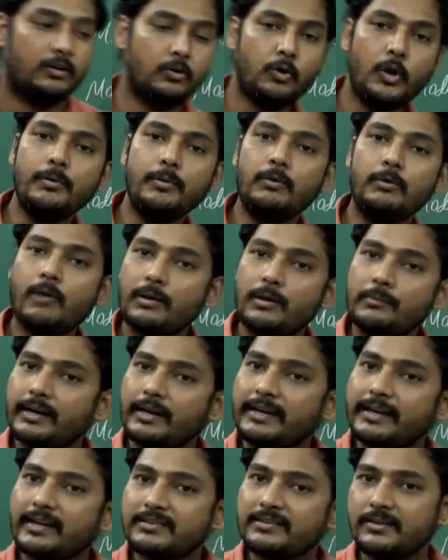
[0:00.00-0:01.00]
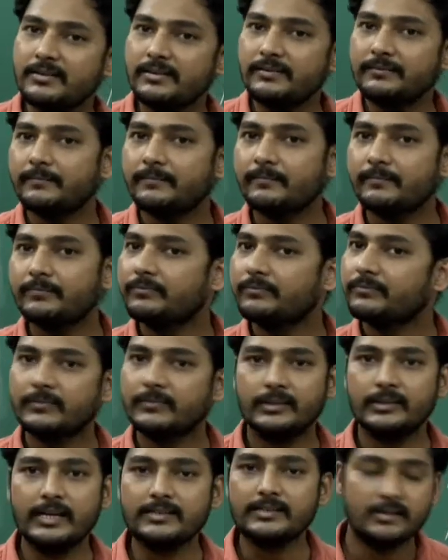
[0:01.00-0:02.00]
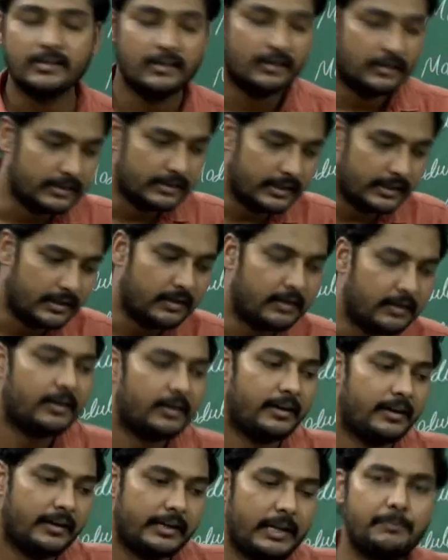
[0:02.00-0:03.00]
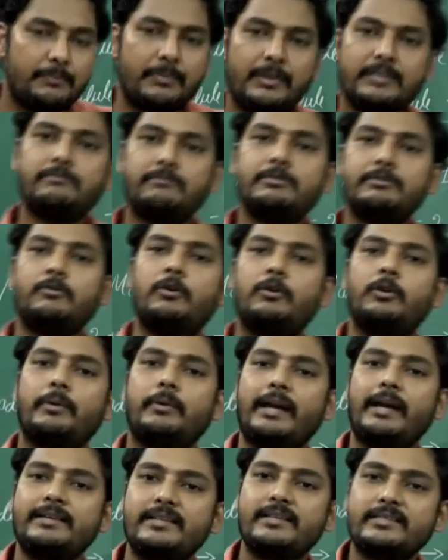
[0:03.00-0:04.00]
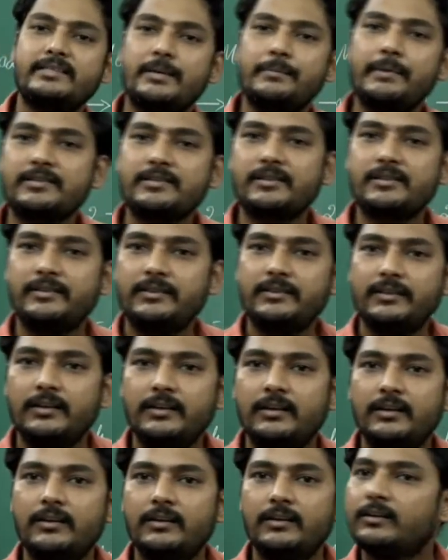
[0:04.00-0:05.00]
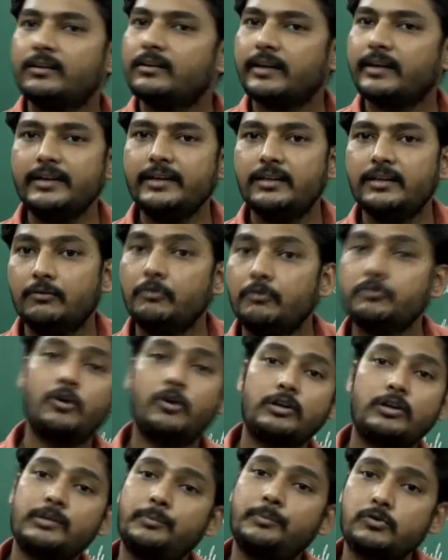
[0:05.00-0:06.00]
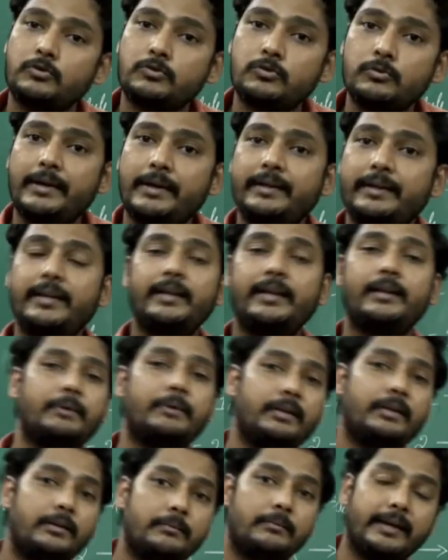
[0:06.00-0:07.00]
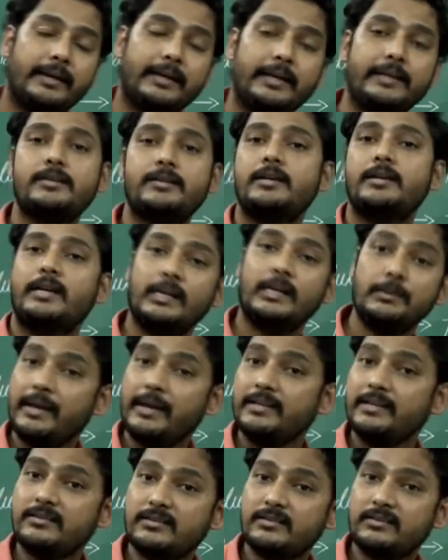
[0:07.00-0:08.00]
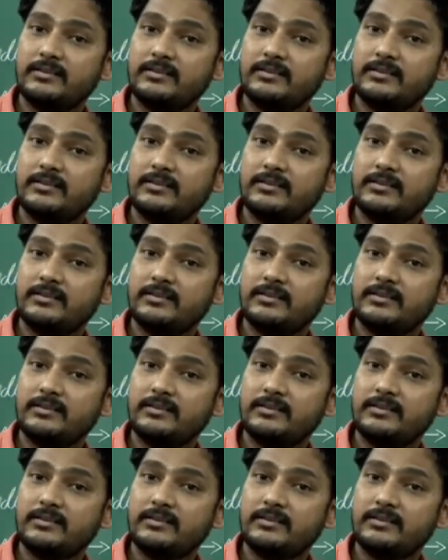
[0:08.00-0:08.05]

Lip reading: global warming, I can say. Yes, the temperature is going to rise at some extent, right? We should not suppose to maintain, I mean make it remains